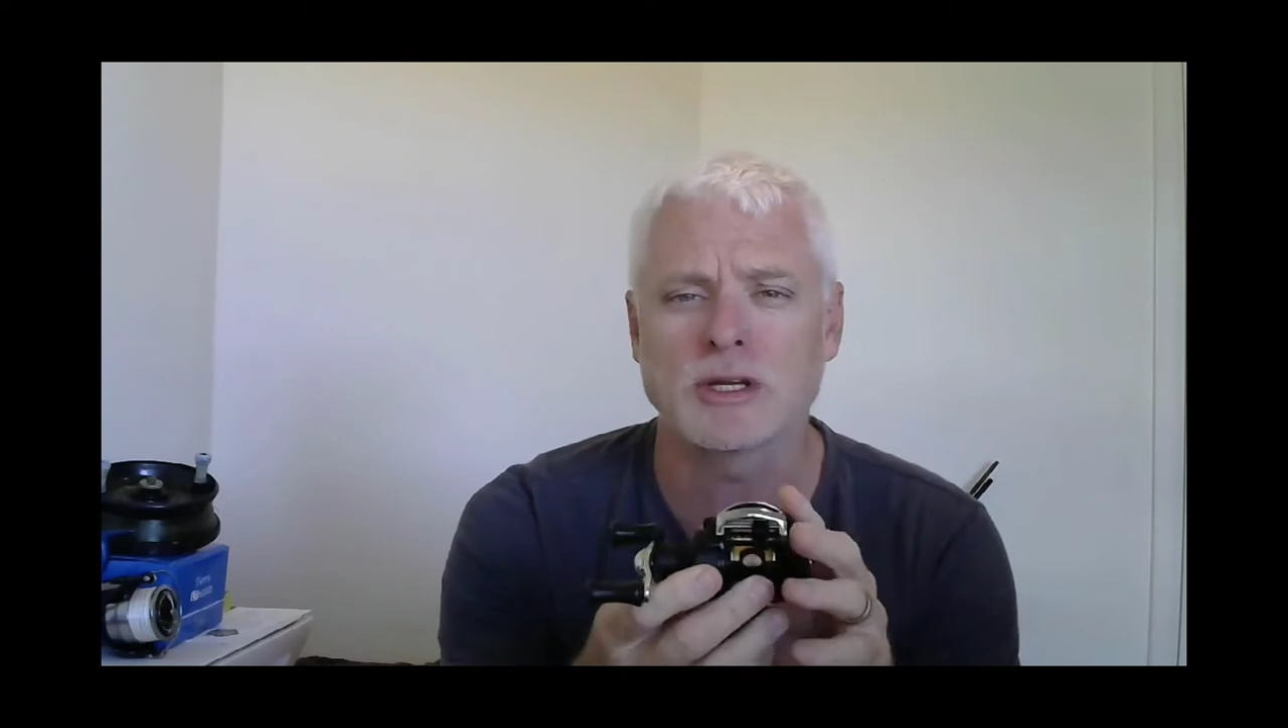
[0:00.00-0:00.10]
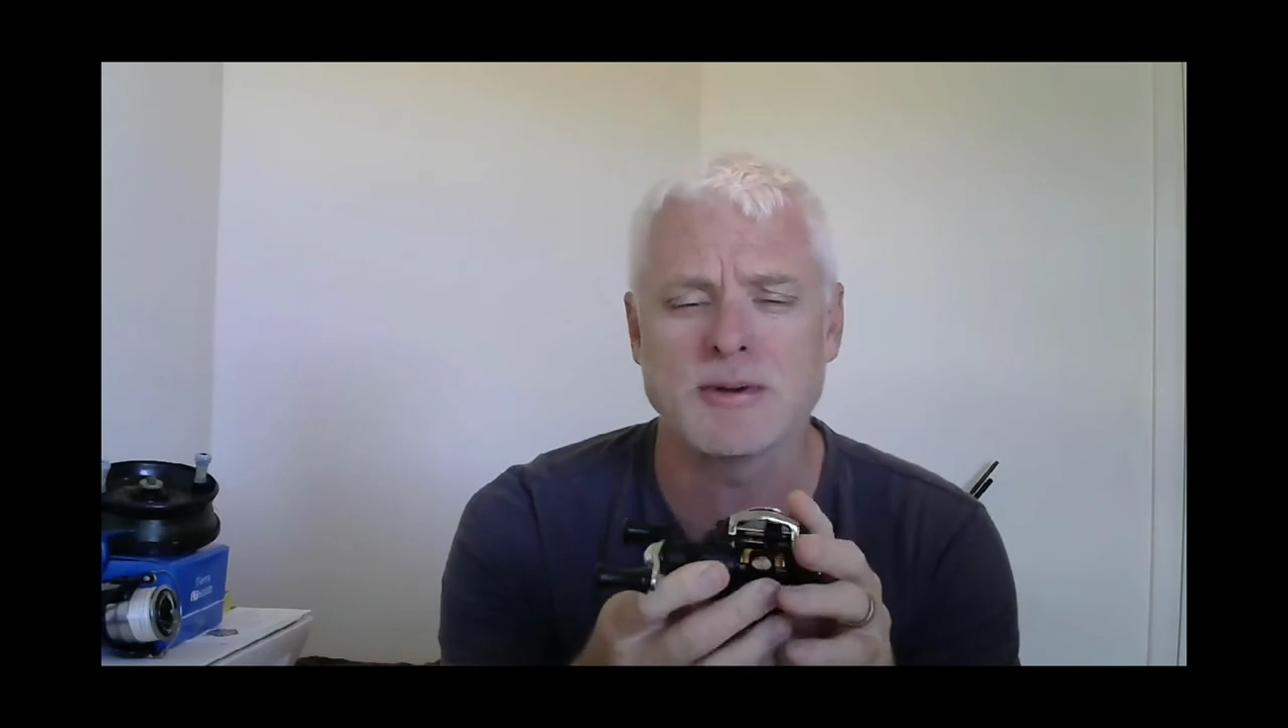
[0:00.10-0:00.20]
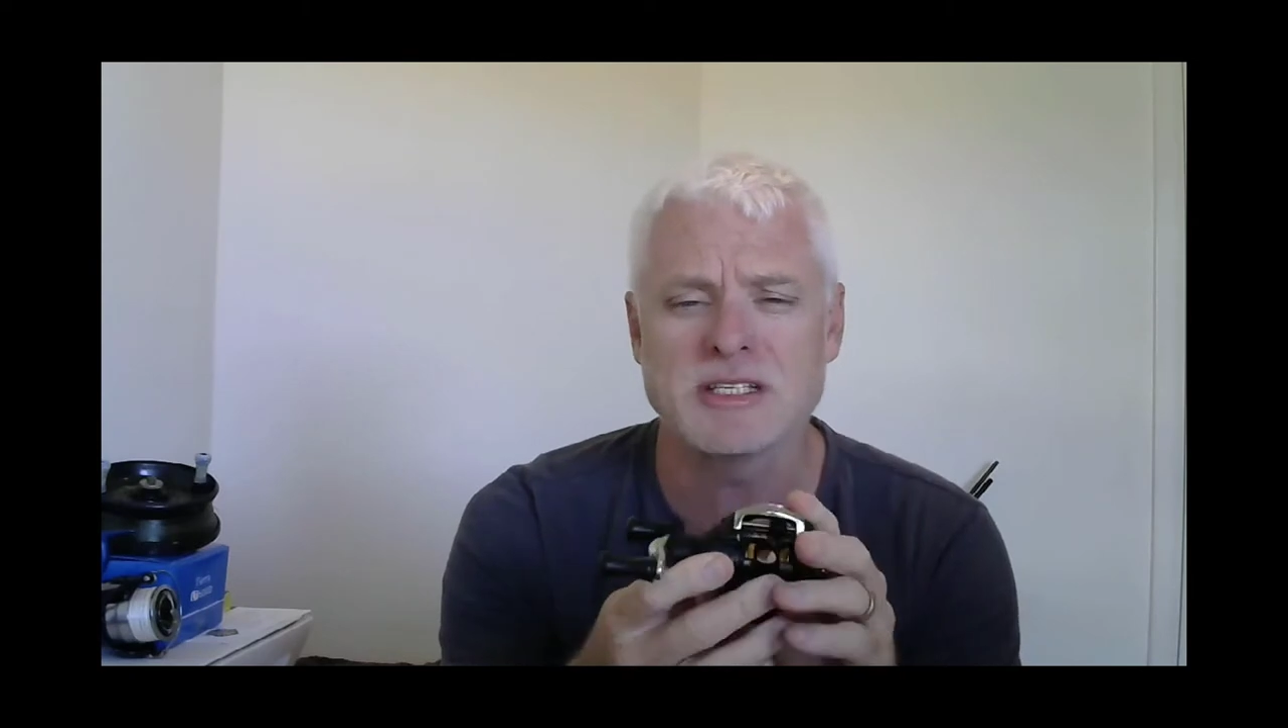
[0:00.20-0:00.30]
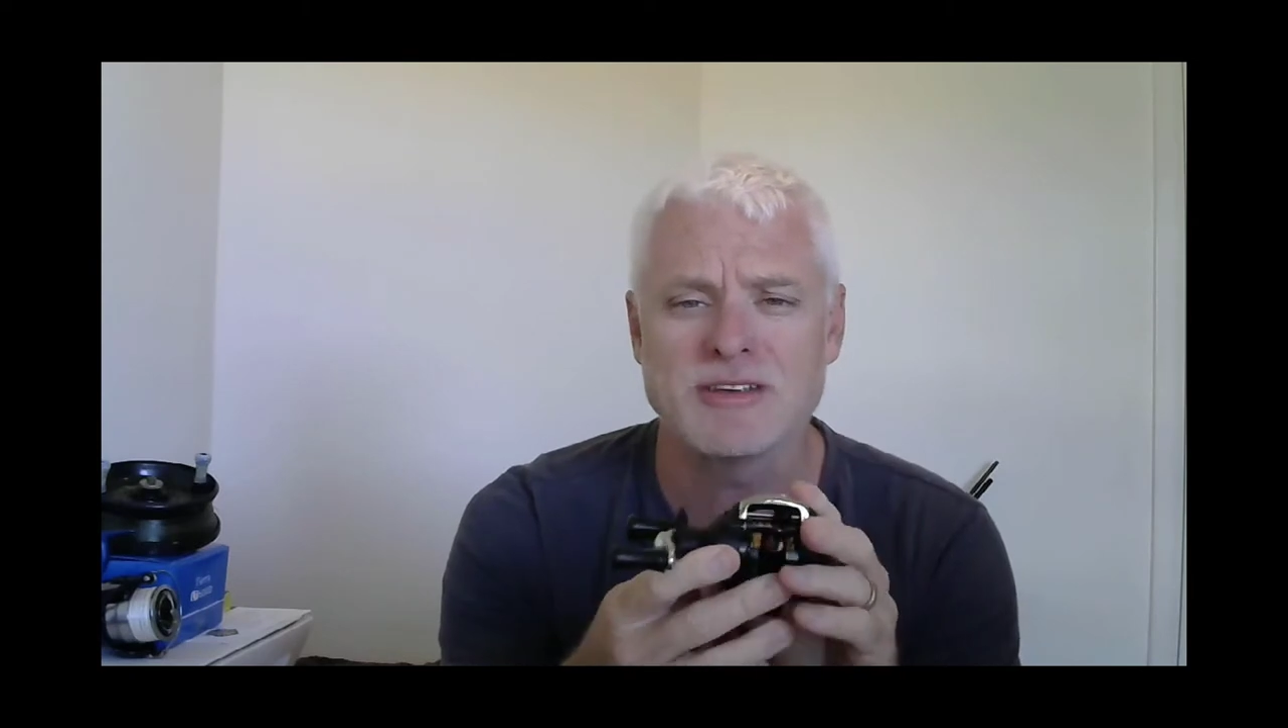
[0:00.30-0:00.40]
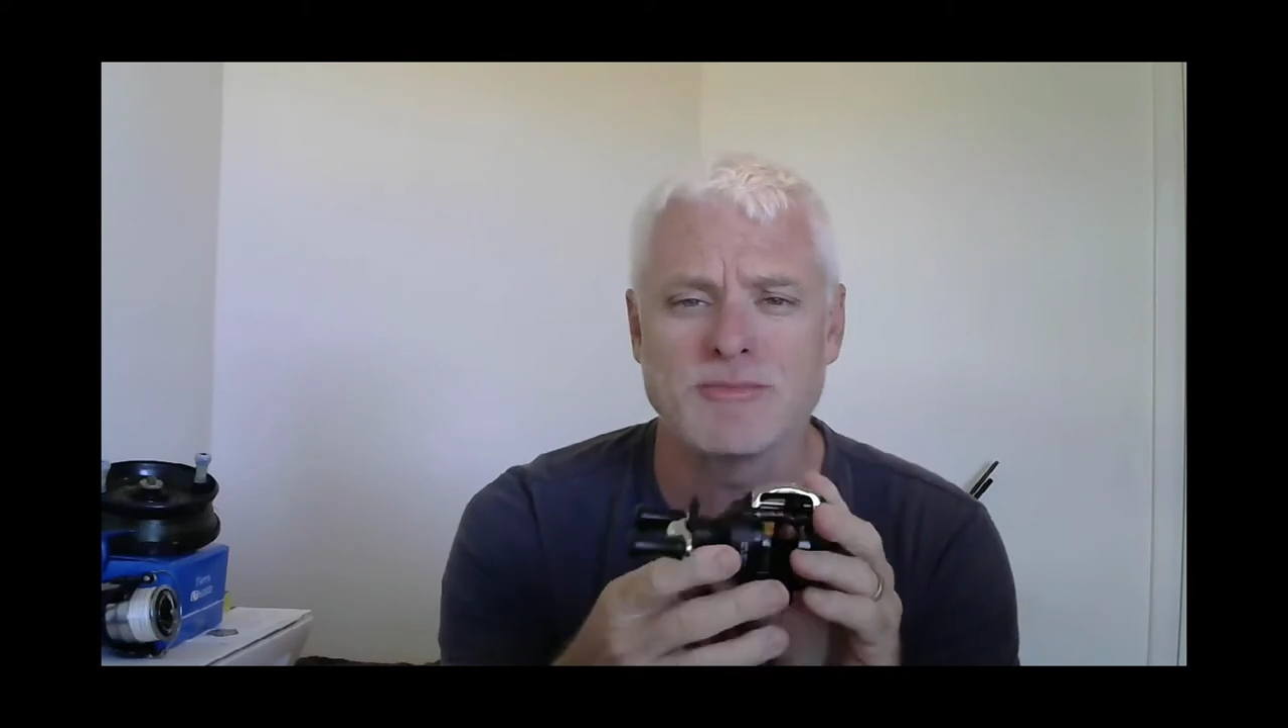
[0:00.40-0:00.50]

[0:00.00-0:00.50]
expensive